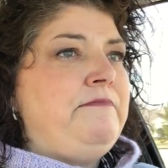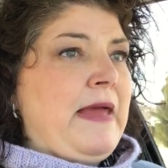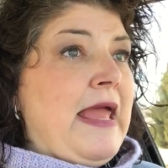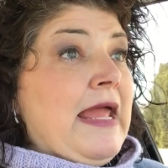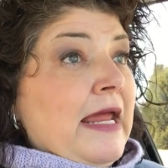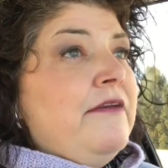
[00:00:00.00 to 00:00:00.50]

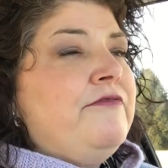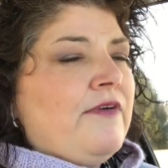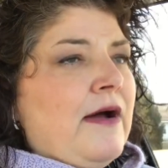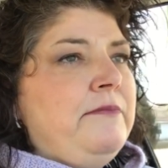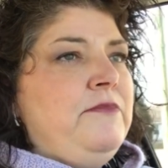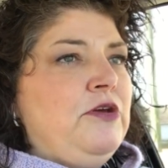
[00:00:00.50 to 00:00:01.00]
paid
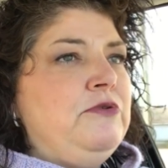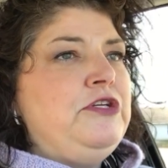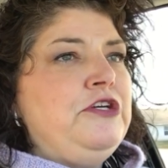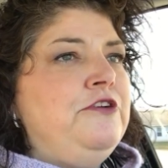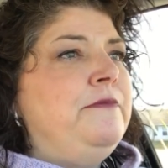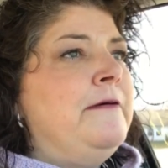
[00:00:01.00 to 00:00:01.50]
from
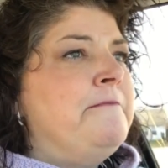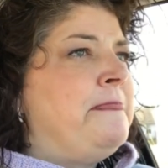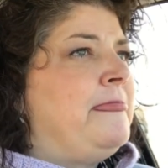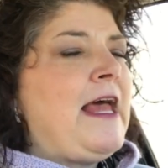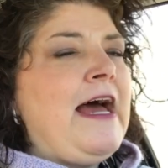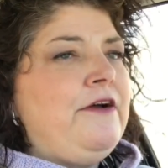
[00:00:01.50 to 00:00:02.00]
YouTube.
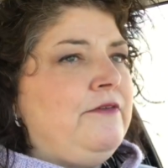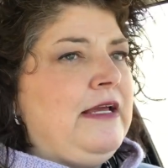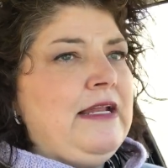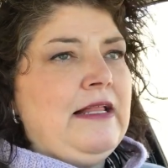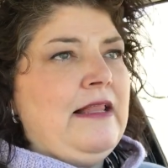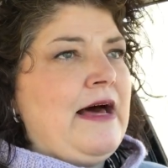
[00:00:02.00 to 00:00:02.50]
I don't
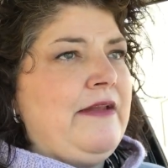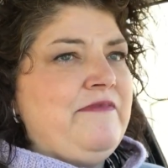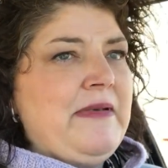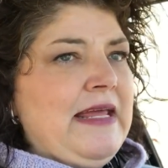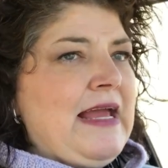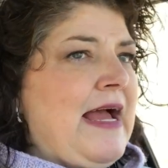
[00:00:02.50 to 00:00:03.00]
get a lot of
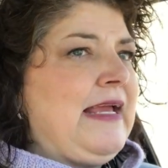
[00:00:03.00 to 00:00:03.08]
money.